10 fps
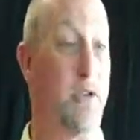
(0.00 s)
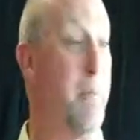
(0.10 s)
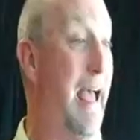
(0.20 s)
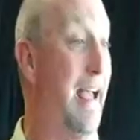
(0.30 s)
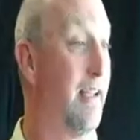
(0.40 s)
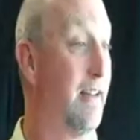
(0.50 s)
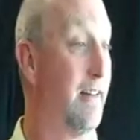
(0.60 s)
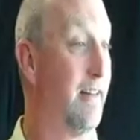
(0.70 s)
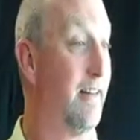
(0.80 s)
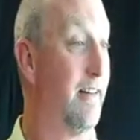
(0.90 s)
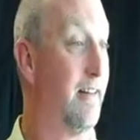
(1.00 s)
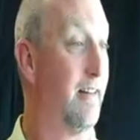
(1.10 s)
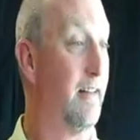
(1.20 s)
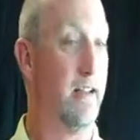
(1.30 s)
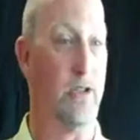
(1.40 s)
where's the back?
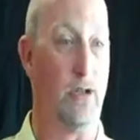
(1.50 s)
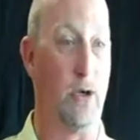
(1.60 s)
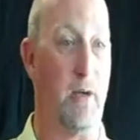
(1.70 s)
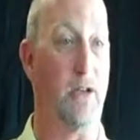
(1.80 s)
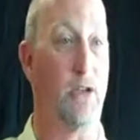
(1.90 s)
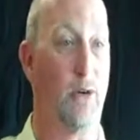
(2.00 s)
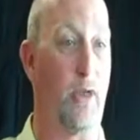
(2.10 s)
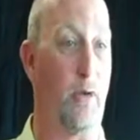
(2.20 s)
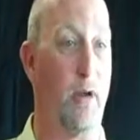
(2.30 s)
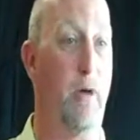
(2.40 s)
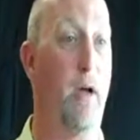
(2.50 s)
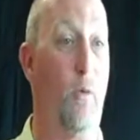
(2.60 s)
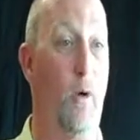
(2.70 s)
Is it two by two or three